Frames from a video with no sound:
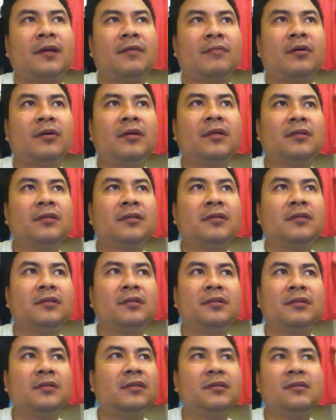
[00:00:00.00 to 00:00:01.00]

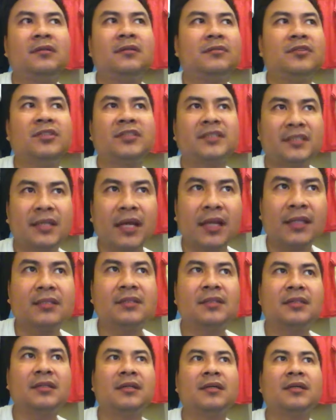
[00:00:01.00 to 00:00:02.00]
only
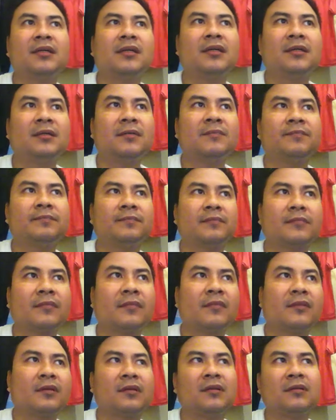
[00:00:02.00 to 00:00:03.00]
checked the
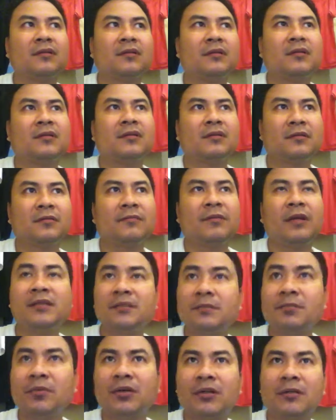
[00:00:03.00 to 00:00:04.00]

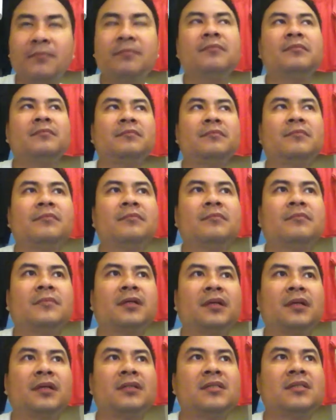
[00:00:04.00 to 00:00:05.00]
Facebook,
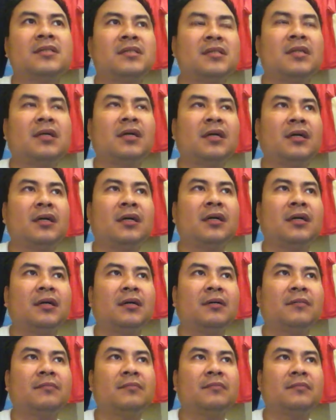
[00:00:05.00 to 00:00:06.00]
because
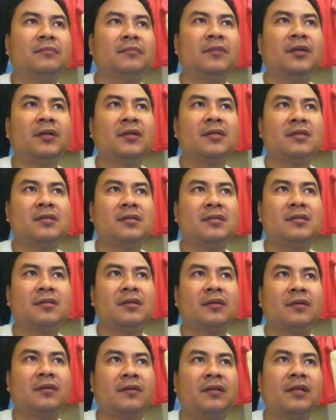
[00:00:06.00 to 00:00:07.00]
there is
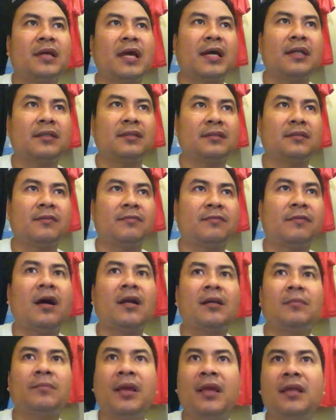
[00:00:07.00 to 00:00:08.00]
that
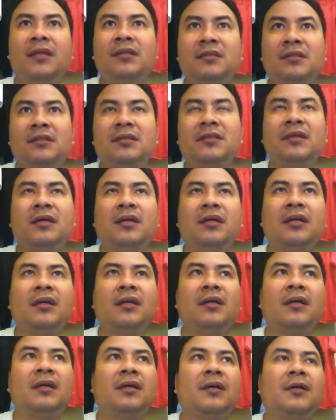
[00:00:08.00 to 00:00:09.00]
fan page,
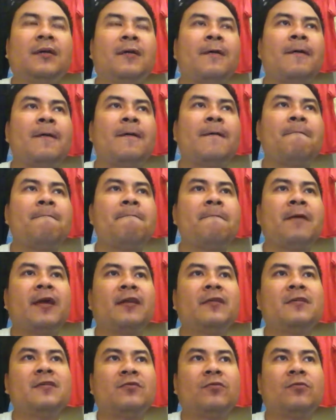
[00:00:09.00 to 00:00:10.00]

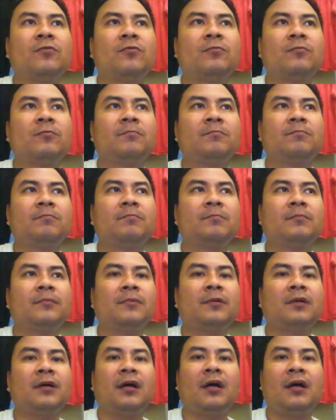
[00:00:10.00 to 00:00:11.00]
and so
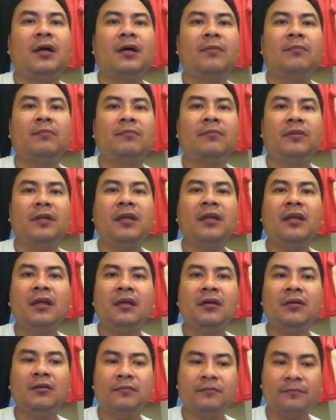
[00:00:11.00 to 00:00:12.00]
I'm
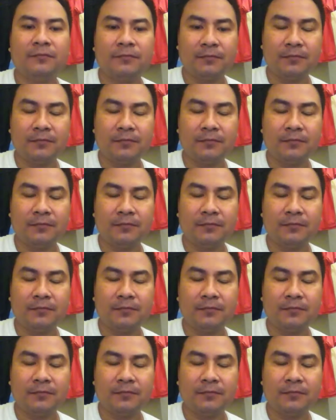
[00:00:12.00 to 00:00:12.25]
thinking of